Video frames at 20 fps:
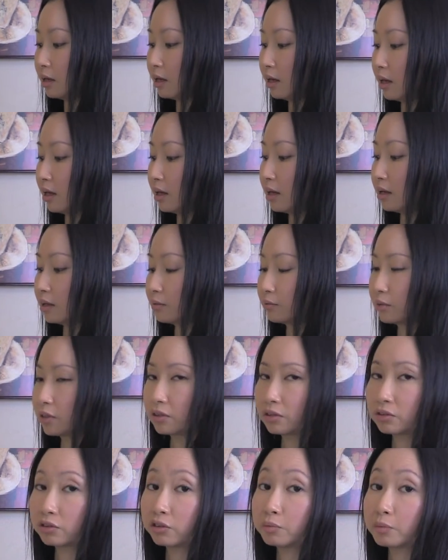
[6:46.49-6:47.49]
And I'm gonna
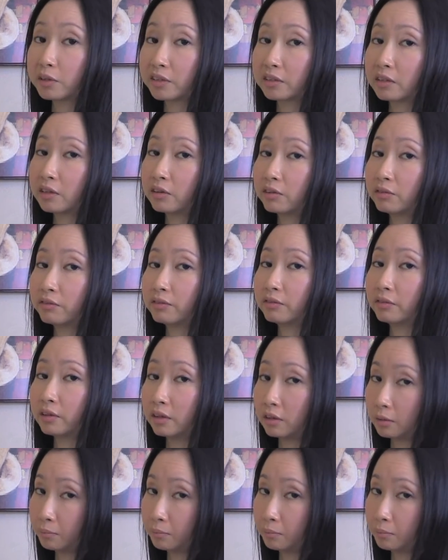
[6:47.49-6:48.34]
serve myself in